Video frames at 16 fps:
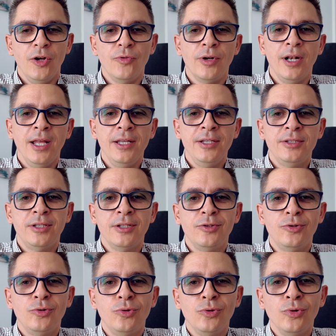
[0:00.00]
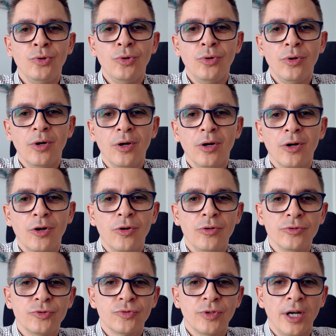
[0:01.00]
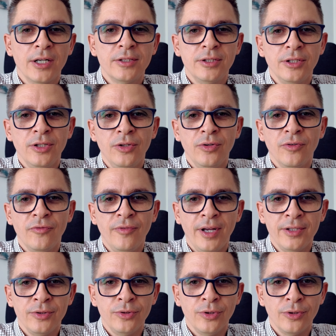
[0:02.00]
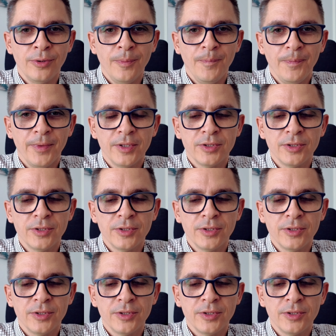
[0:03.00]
related to contracting your vendor.